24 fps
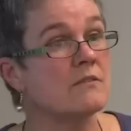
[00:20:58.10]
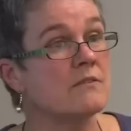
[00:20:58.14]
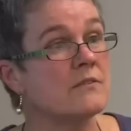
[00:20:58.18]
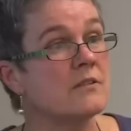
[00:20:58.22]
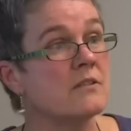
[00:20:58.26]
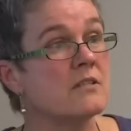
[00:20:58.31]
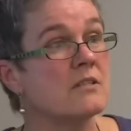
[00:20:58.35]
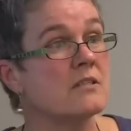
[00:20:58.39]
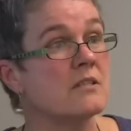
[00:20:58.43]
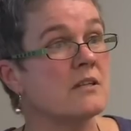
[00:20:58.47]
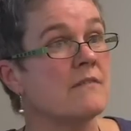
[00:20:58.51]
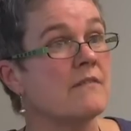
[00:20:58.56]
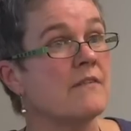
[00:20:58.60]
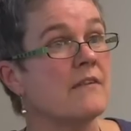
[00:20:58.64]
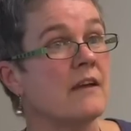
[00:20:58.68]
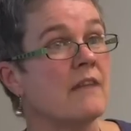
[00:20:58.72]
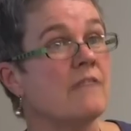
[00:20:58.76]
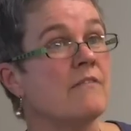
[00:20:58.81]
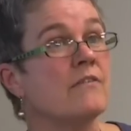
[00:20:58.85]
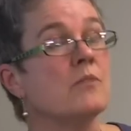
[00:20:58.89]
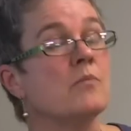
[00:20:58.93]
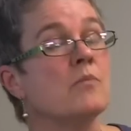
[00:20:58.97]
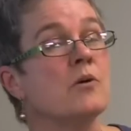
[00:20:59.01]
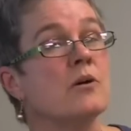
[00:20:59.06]
the first time for
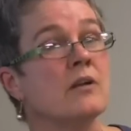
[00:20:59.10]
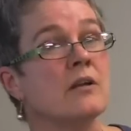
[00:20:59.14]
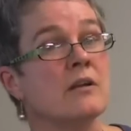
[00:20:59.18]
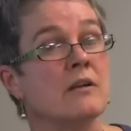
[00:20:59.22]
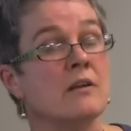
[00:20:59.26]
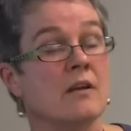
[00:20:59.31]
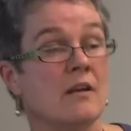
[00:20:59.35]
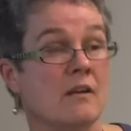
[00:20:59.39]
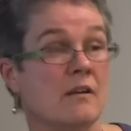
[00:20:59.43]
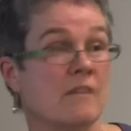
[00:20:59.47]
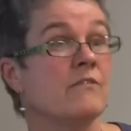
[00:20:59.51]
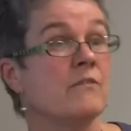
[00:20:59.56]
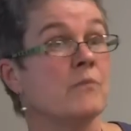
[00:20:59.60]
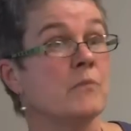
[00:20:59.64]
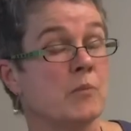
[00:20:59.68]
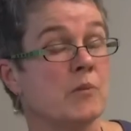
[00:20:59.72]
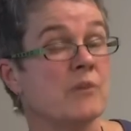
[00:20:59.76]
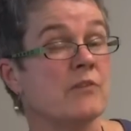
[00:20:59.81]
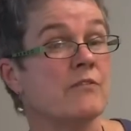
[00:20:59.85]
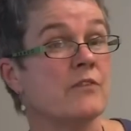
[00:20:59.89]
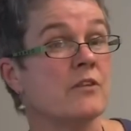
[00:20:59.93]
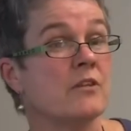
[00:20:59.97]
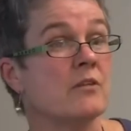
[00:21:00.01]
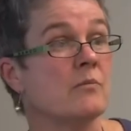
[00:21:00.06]
everybody,
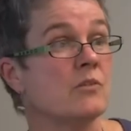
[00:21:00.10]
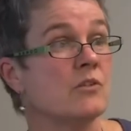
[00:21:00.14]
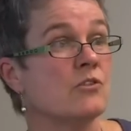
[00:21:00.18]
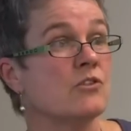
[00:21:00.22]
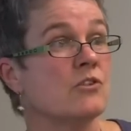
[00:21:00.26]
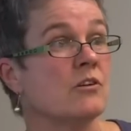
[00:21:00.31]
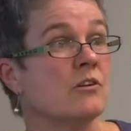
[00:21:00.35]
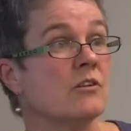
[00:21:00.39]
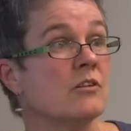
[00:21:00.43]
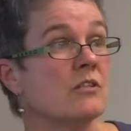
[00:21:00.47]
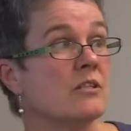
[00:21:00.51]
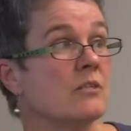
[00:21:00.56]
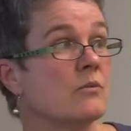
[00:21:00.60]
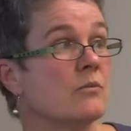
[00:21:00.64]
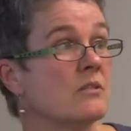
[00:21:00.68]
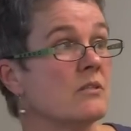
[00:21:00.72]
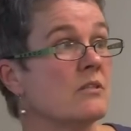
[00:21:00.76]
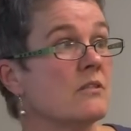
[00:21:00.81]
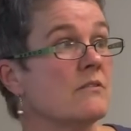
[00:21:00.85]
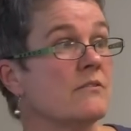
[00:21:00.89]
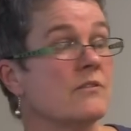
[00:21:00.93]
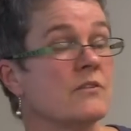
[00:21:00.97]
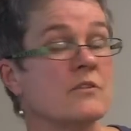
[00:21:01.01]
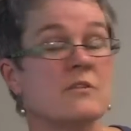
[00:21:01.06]
but for the majority, it
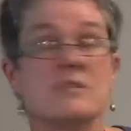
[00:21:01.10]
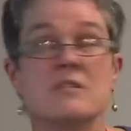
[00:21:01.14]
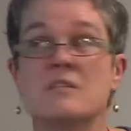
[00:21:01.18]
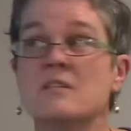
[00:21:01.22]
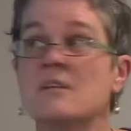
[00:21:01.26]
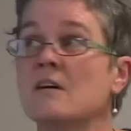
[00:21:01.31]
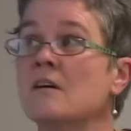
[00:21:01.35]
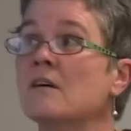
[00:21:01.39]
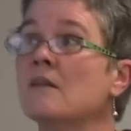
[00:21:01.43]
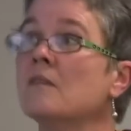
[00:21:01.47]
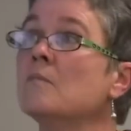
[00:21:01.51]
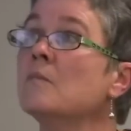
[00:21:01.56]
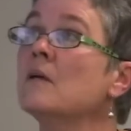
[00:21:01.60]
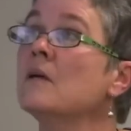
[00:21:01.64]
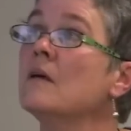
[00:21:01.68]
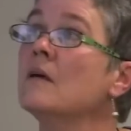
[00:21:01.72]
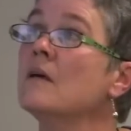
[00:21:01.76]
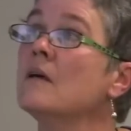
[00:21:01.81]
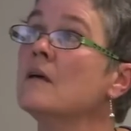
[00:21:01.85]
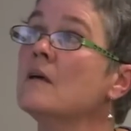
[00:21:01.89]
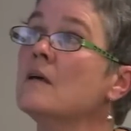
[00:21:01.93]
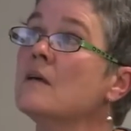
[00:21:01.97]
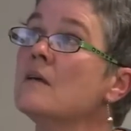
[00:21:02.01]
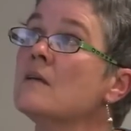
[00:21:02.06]
was the first time.
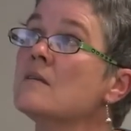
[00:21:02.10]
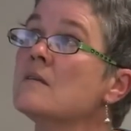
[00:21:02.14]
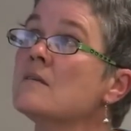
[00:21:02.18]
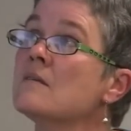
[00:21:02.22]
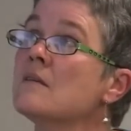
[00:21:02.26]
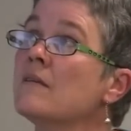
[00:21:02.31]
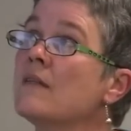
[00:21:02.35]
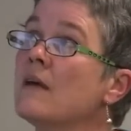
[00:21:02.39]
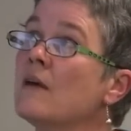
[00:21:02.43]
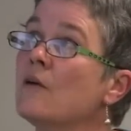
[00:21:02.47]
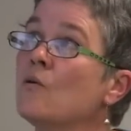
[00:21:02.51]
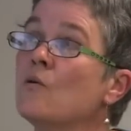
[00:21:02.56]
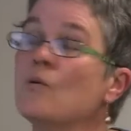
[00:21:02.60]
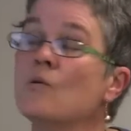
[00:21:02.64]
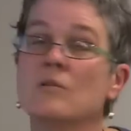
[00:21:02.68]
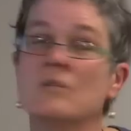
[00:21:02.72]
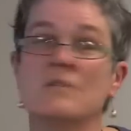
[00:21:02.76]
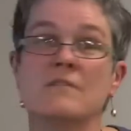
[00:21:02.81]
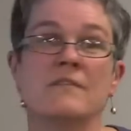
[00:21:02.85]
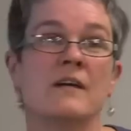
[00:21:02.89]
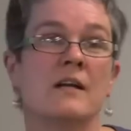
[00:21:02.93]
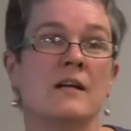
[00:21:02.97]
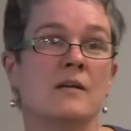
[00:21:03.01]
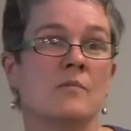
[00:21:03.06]
So they all
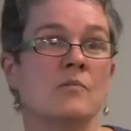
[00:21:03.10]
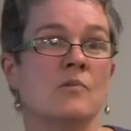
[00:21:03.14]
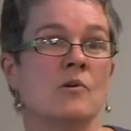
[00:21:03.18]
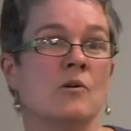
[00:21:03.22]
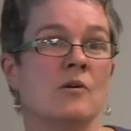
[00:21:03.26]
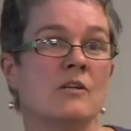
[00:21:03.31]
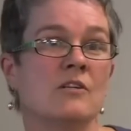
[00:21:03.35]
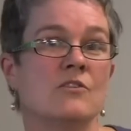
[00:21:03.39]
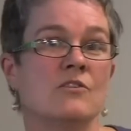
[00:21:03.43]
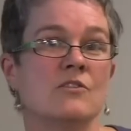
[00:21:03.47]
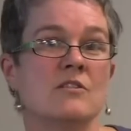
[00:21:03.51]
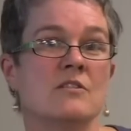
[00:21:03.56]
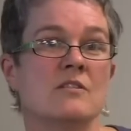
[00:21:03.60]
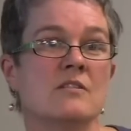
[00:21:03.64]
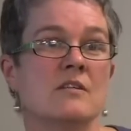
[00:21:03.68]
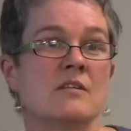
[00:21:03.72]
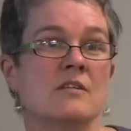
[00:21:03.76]
developed knowledge and